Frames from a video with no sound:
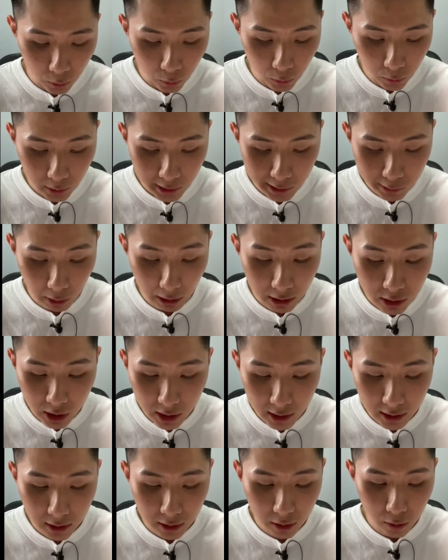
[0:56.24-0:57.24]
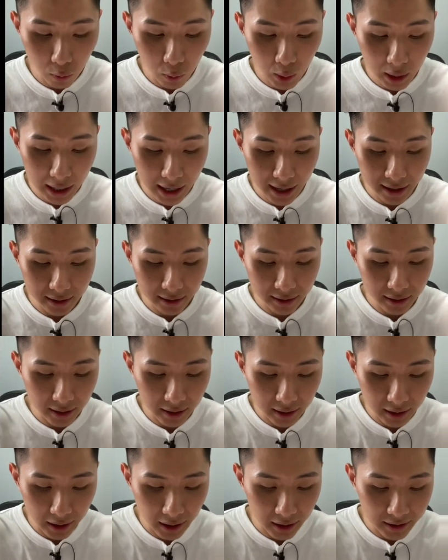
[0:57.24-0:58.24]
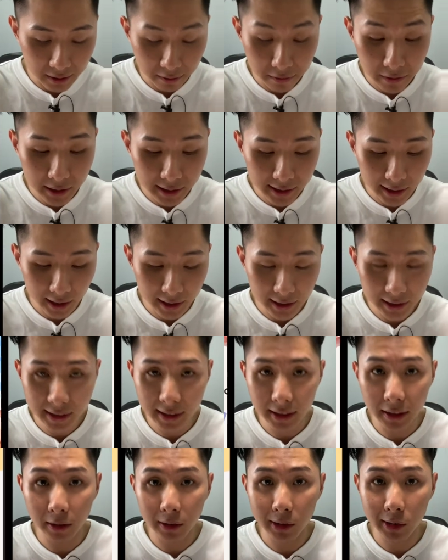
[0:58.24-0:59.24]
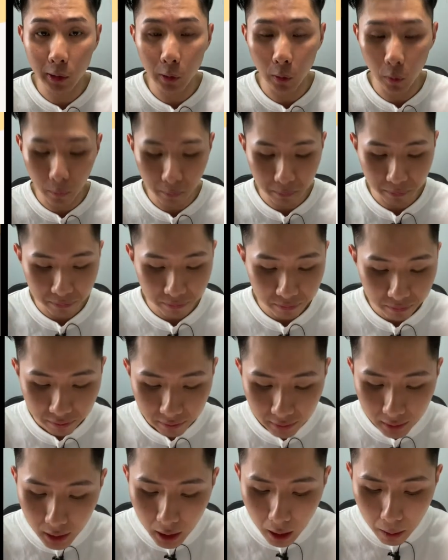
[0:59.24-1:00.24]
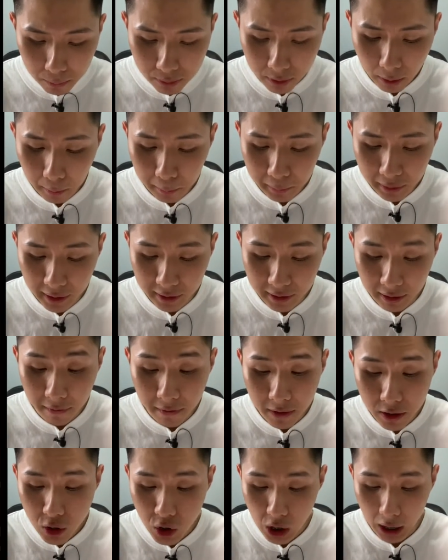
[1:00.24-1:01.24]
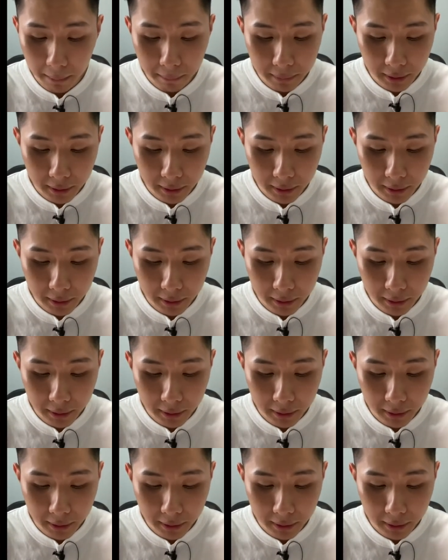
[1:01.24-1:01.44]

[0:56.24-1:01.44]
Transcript: stretch it, you will get a different size and also probably a different shape.